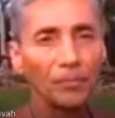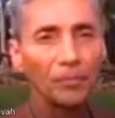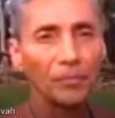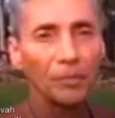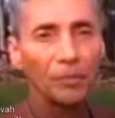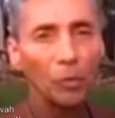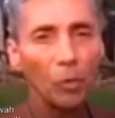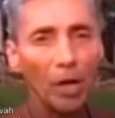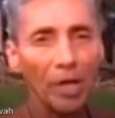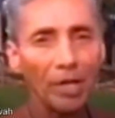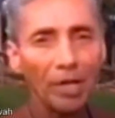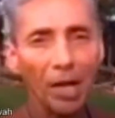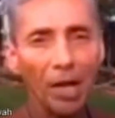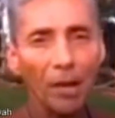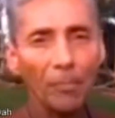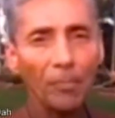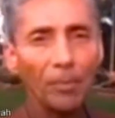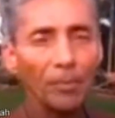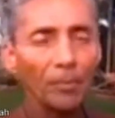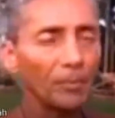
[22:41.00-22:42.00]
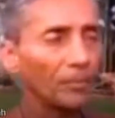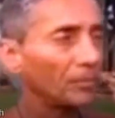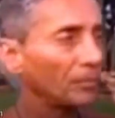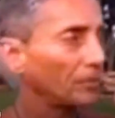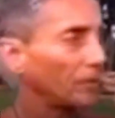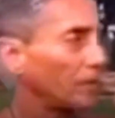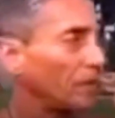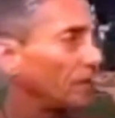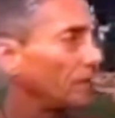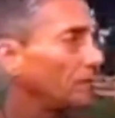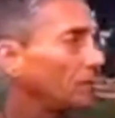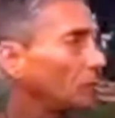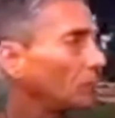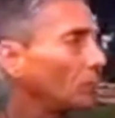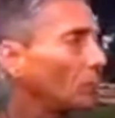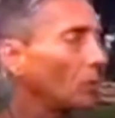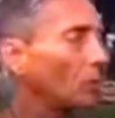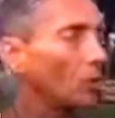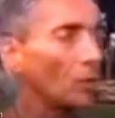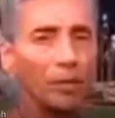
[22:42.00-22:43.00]
You wake up, okay, you're
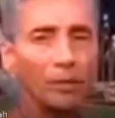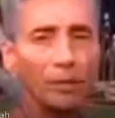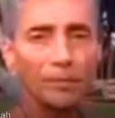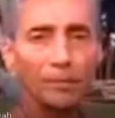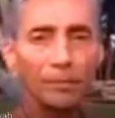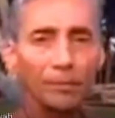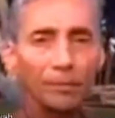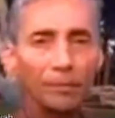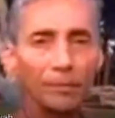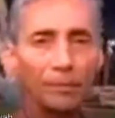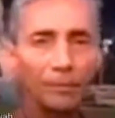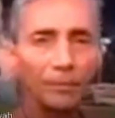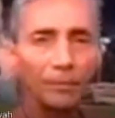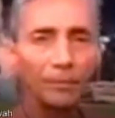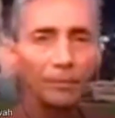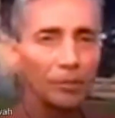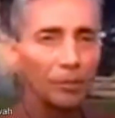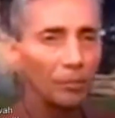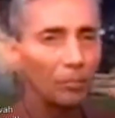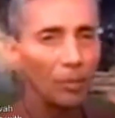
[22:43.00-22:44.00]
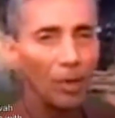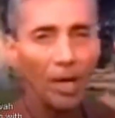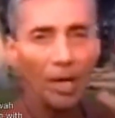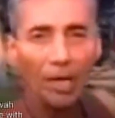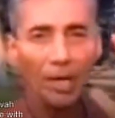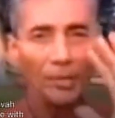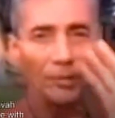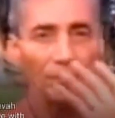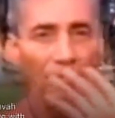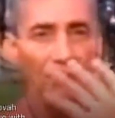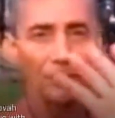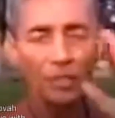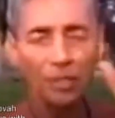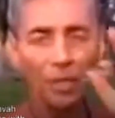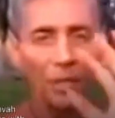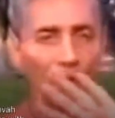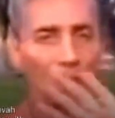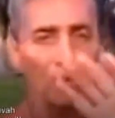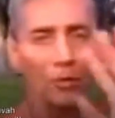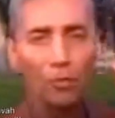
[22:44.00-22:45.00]
born. Your brain has
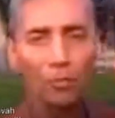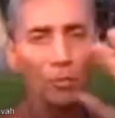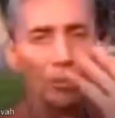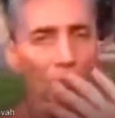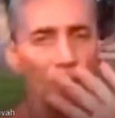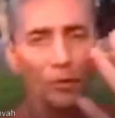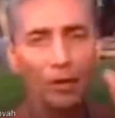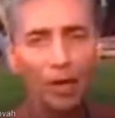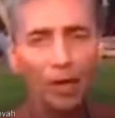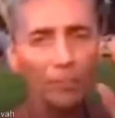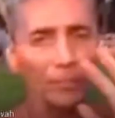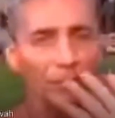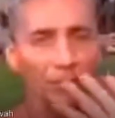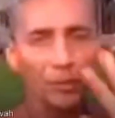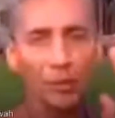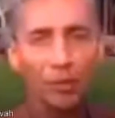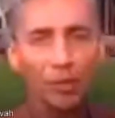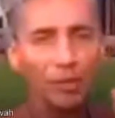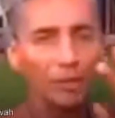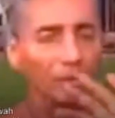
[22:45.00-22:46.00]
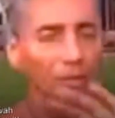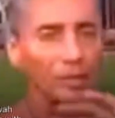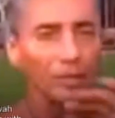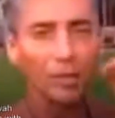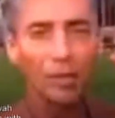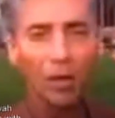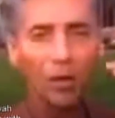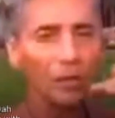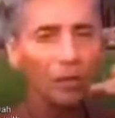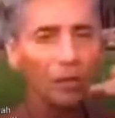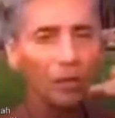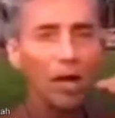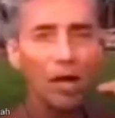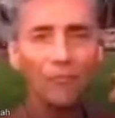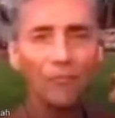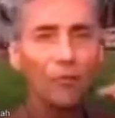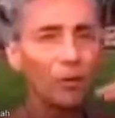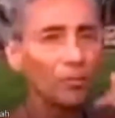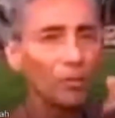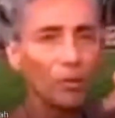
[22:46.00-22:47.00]
zero programs to it, no
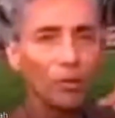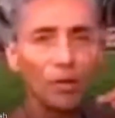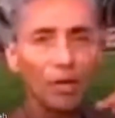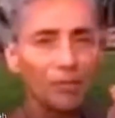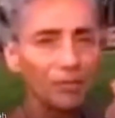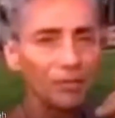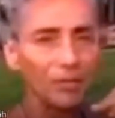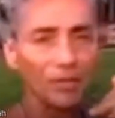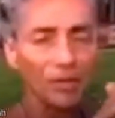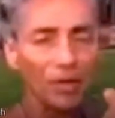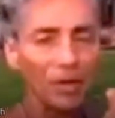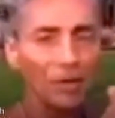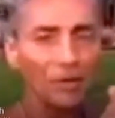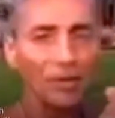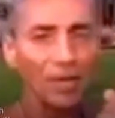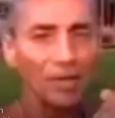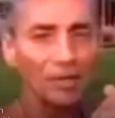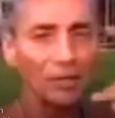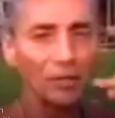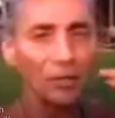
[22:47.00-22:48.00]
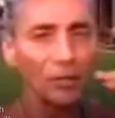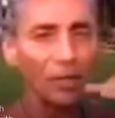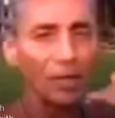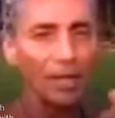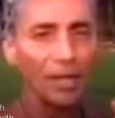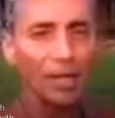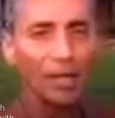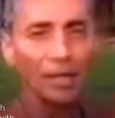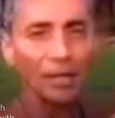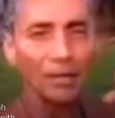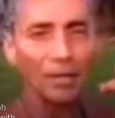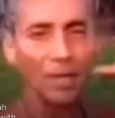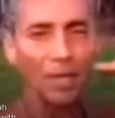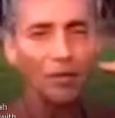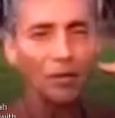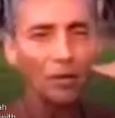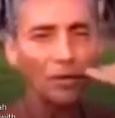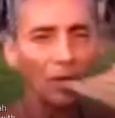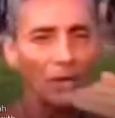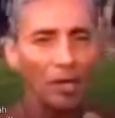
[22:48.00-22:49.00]
software programs at all, and you're laid,
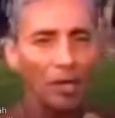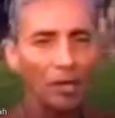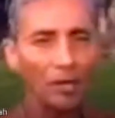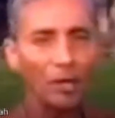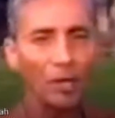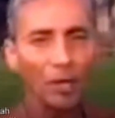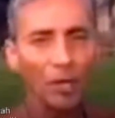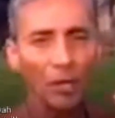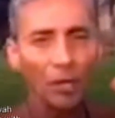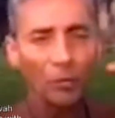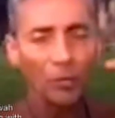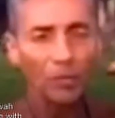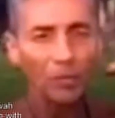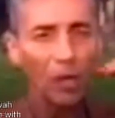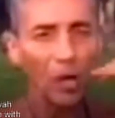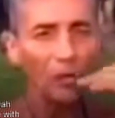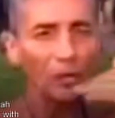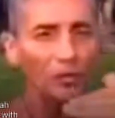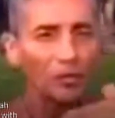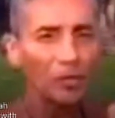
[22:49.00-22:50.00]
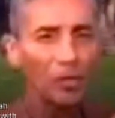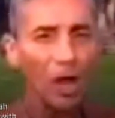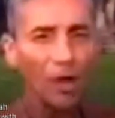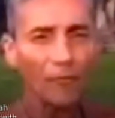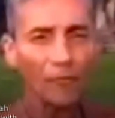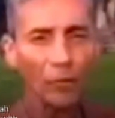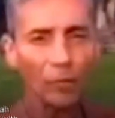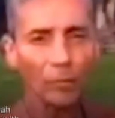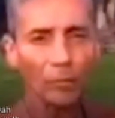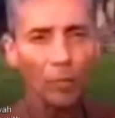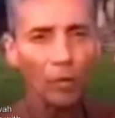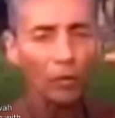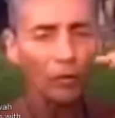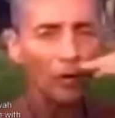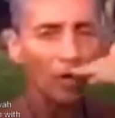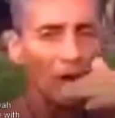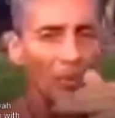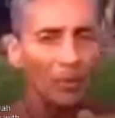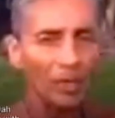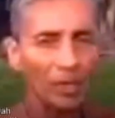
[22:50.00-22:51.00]
interlaid with all the software
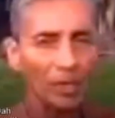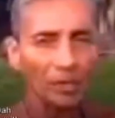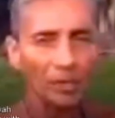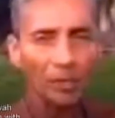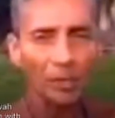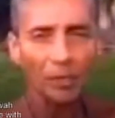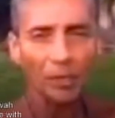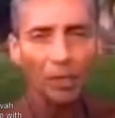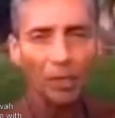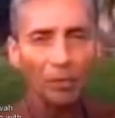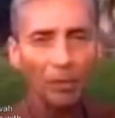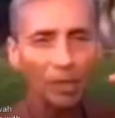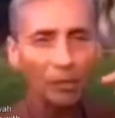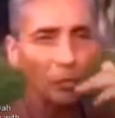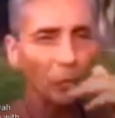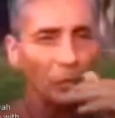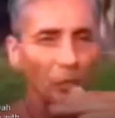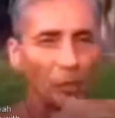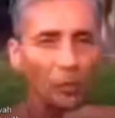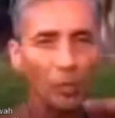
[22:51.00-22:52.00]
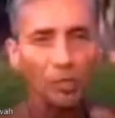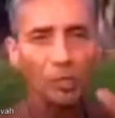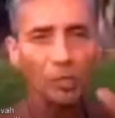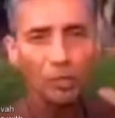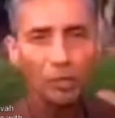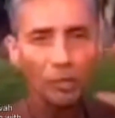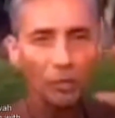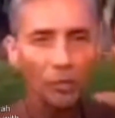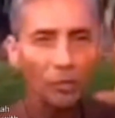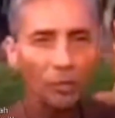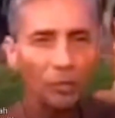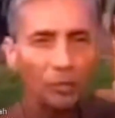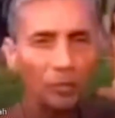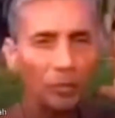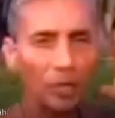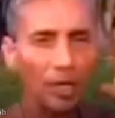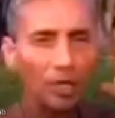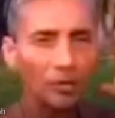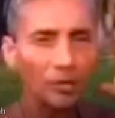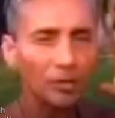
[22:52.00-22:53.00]
programming until you get about 21 years old and
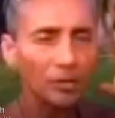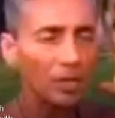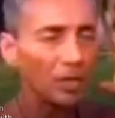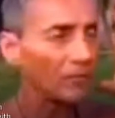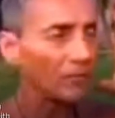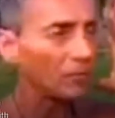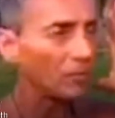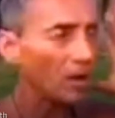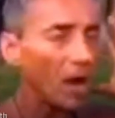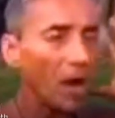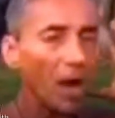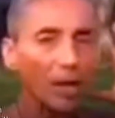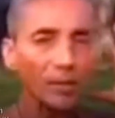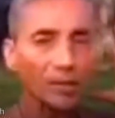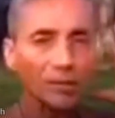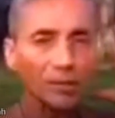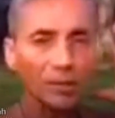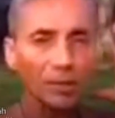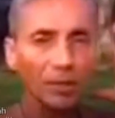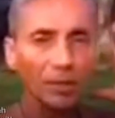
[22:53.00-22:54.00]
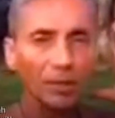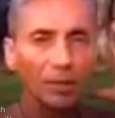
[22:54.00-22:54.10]
you got yourself a box.